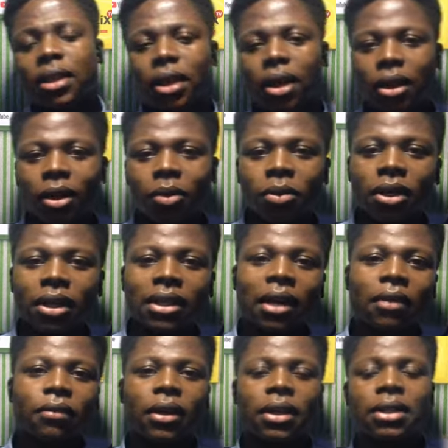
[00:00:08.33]
economy is
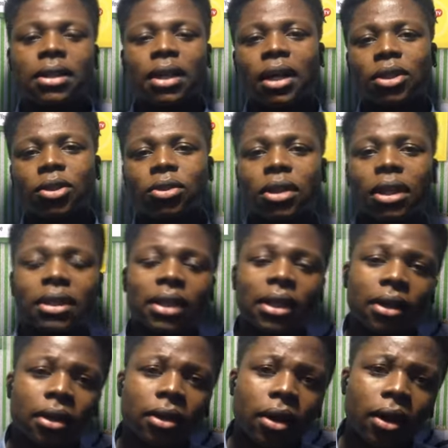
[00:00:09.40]
affecting our students.
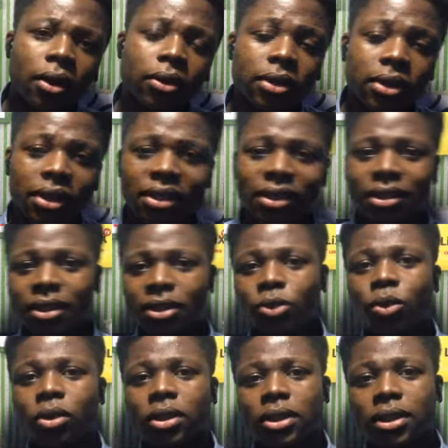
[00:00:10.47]
And this
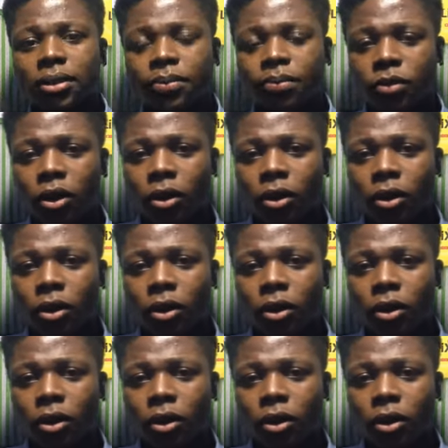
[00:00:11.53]
was